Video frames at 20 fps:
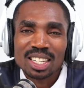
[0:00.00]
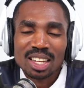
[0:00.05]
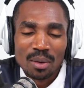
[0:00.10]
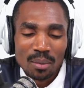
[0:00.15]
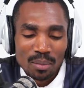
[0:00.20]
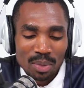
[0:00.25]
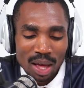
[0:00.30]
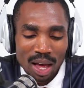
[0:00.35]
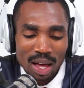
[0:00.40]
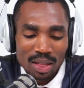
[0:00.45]

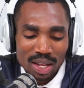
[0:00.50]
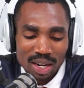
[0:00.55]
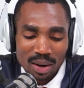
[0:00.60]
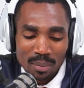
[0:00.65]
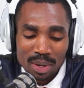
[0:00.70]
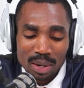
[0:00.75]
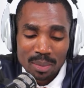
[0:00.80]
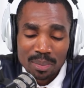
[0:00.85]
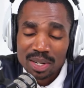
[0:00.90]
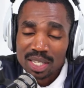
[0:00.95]
that have
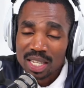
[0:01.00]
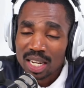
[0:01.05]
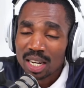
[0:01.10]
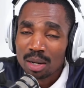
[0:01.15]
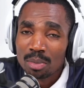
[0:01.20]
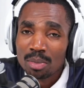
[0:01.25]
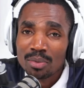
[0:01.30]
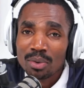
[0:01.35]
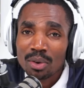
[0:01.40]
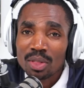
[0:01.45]
been
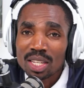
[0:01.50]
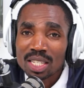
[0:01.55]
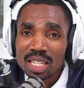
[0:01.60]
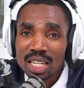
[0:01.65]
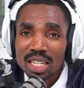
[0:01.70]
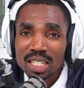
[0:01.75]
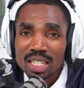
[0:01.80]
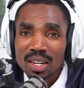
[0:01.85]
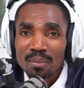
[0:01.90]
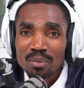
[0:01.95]
presented before the
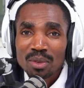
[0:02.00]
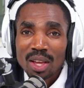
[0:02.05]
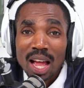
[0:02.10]
Senate